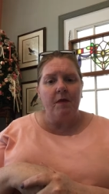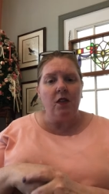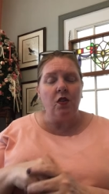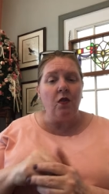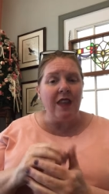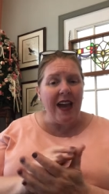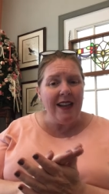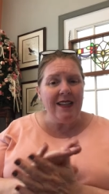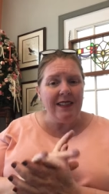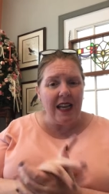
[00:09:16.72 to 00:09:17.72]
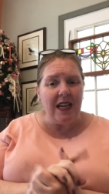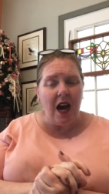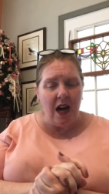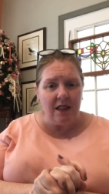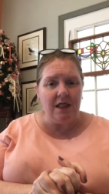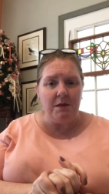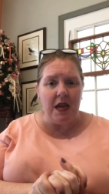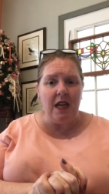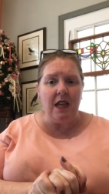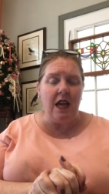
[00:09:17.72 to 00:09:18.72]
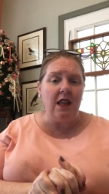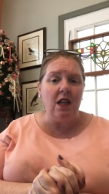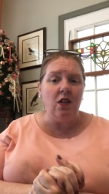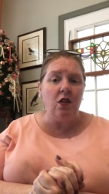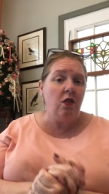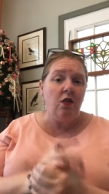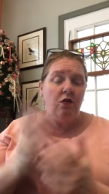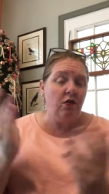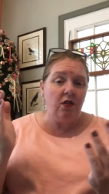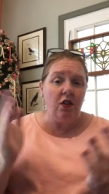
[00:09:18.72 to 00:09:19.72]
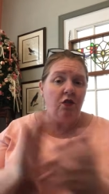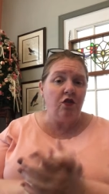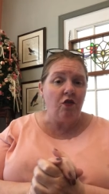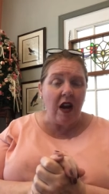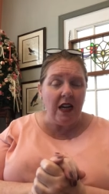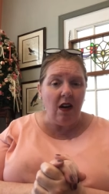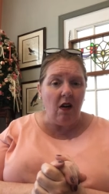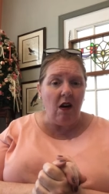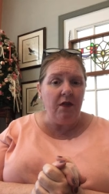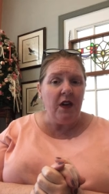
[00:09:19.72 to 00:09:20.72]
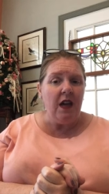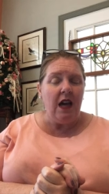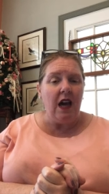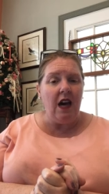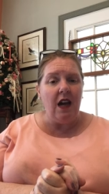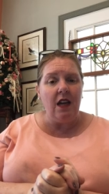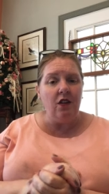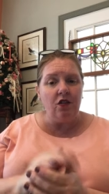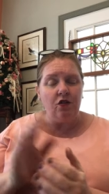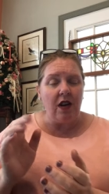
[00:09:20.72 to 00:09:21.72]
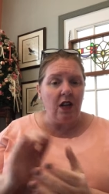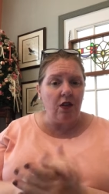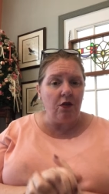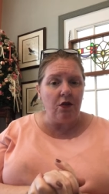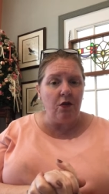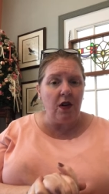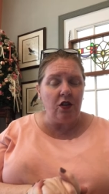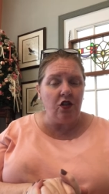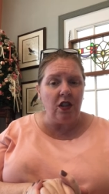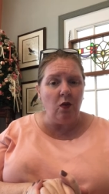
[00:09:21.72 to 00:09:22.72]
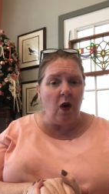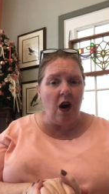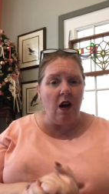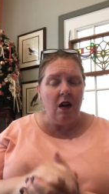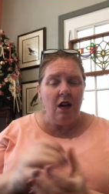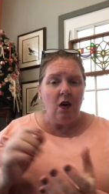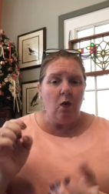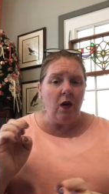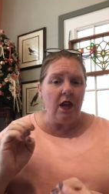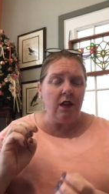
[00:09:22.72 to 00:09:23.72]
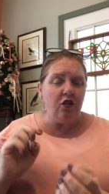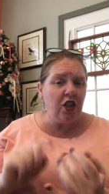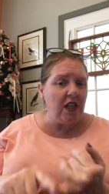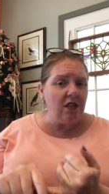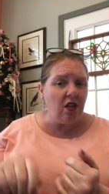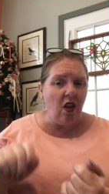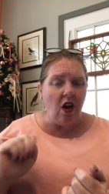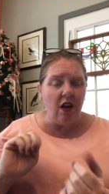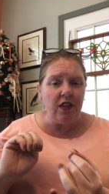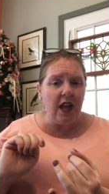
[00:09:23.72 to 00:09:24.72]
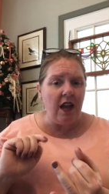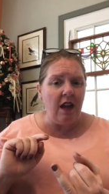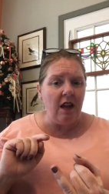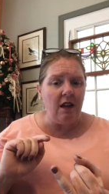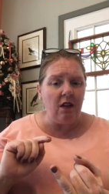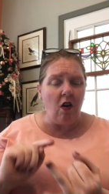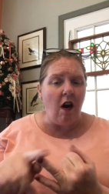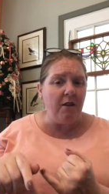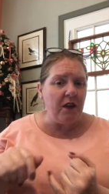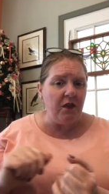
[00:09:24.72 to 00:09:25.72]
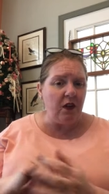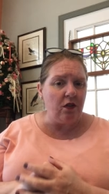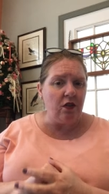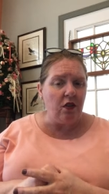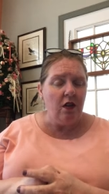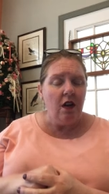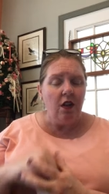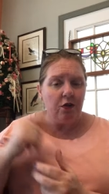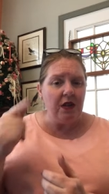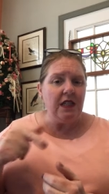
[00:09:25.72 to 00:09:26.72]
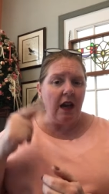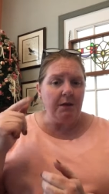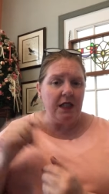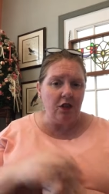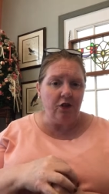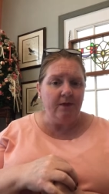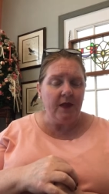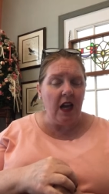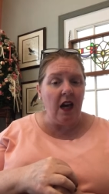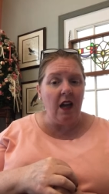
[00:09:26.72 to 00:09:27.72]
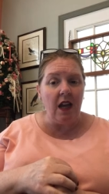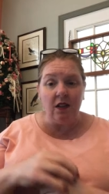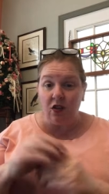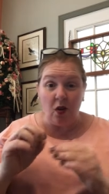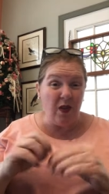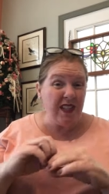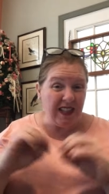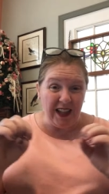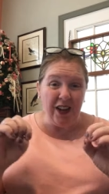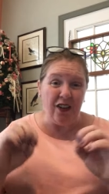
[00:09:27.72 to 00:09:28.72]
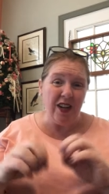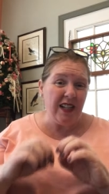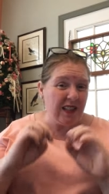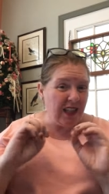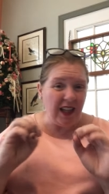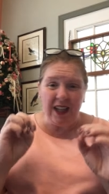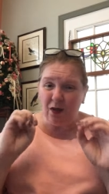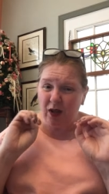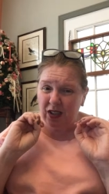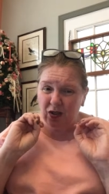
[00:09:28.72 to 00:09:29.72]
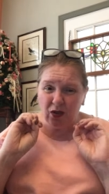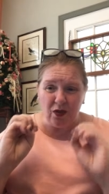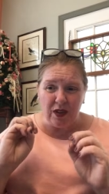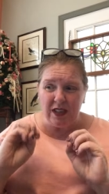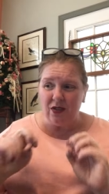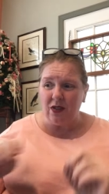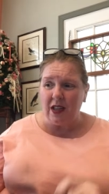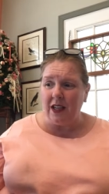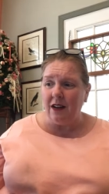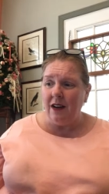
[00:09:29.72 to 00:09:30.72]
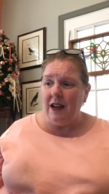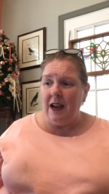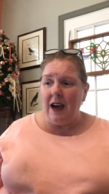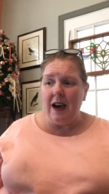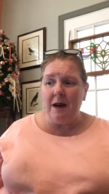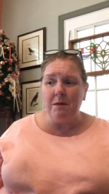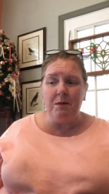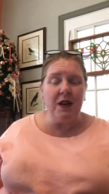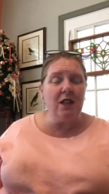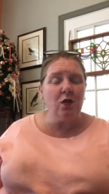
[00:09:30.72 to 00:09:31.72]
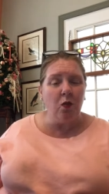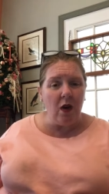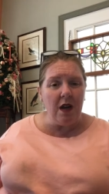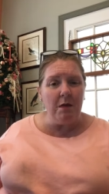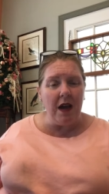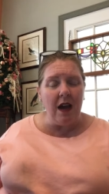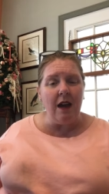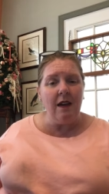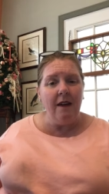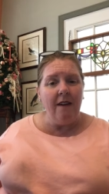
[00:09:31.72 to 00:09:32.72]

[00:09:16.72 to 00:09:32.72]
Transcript: So that is a consommé, and then you strain it off, and you strain it through a chinois with cheesecloth and coffee filter 3 times each. And so it's clear. It's crystal clear, but it's one of my